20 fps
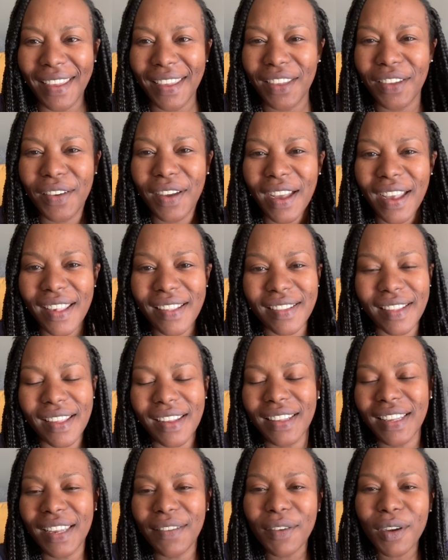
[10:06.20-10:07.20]
You guys,
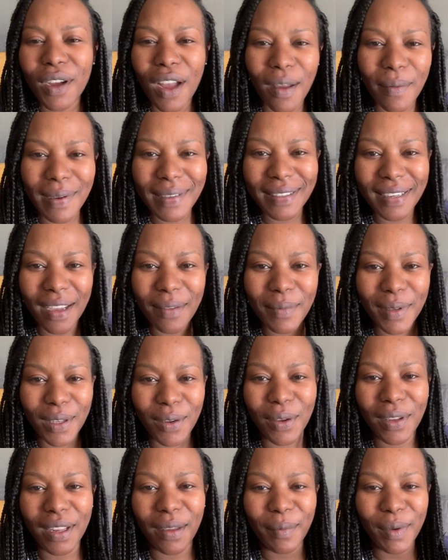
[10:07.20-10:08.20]
leave a comment down
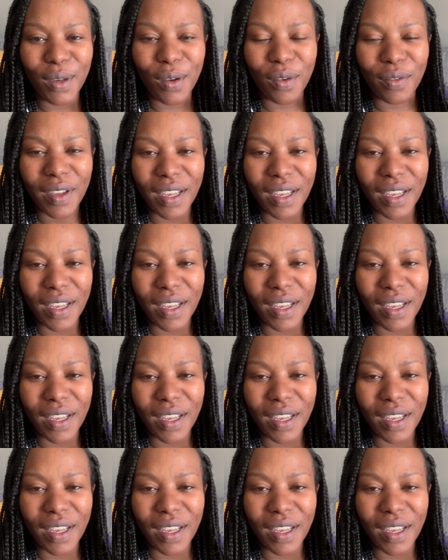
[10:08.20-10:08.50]
below and let me know if